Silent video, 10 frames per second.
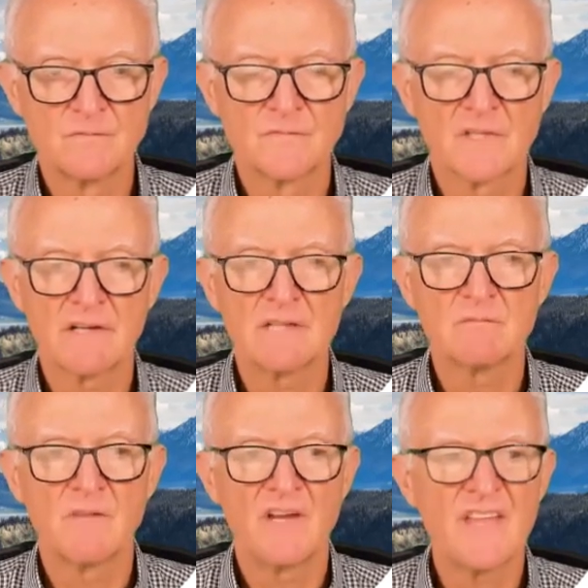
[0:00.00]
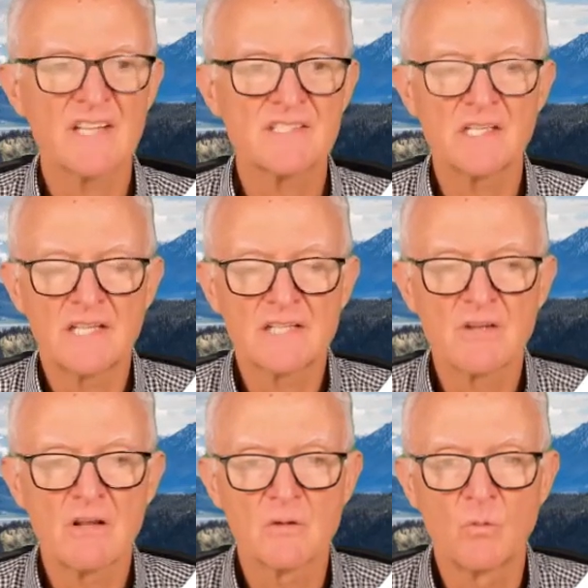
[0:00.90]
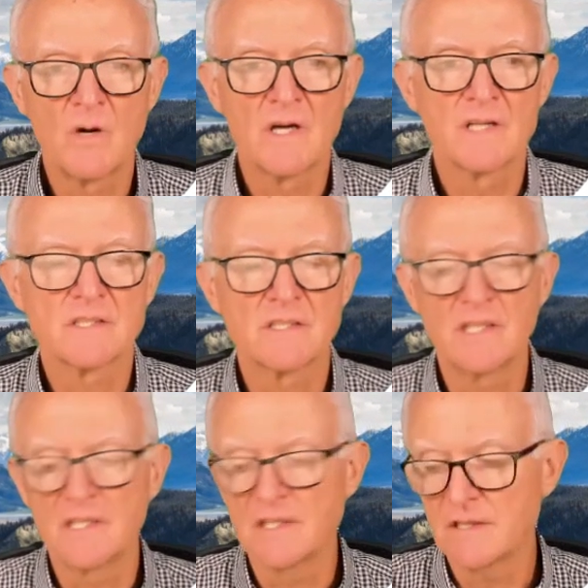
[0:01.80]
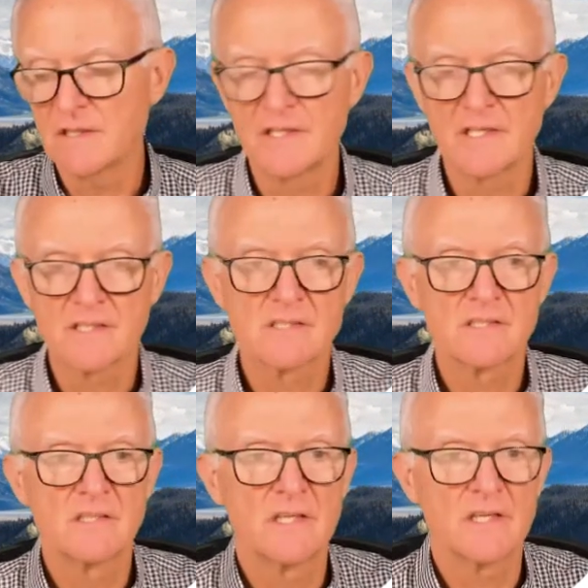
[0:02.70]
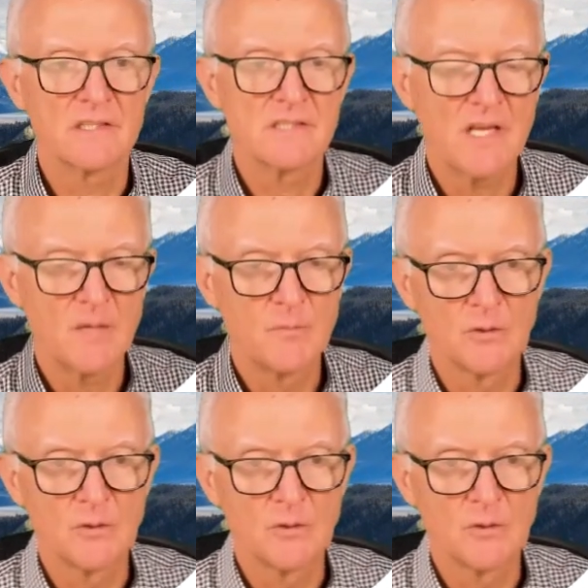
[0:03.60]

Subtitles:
All right, and that's it. That's all it wants in this example.